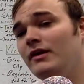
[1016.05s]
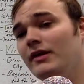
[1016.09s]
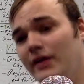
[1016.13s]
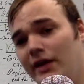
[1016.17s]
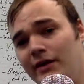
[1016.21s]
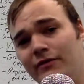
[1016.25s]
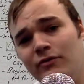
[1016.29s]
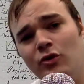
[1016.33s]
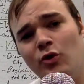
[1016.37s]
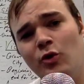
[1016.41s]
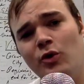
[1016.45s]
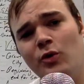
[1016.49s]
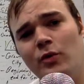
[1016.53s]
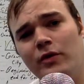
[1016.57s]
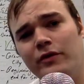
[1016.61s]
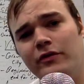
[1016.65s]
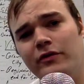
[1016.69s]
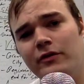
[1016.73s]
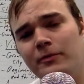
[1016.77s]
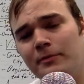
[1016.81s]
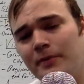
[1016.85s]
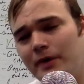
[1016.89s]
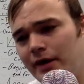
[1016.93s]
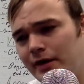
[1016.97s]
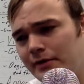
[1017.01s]
Even though he won
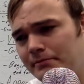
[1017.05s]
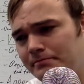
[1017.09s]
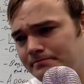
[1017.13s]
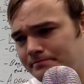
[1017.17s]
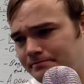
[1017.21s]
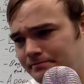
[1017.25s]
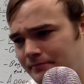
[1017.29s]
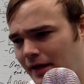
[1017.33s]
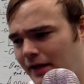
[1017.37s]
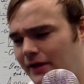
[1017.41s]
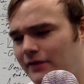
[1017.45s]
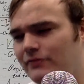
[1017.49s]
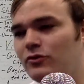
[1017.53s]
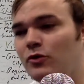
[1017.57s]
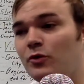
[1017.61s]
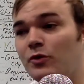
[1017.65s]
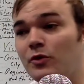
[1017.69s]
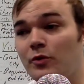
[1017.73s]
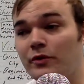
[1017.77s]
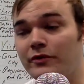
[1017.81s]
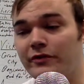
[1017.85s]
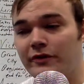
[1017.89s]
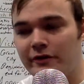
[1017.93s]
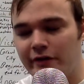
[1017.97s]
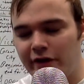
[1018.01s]

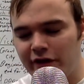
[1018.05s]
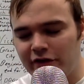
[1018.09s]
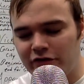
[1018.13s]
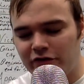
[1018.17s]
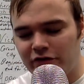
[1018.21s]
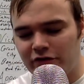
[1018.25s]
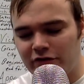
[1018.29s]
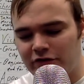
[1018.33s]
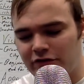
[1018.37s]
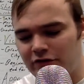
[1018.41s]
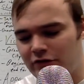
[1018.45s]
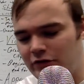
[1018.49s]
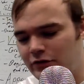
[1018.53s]
the election,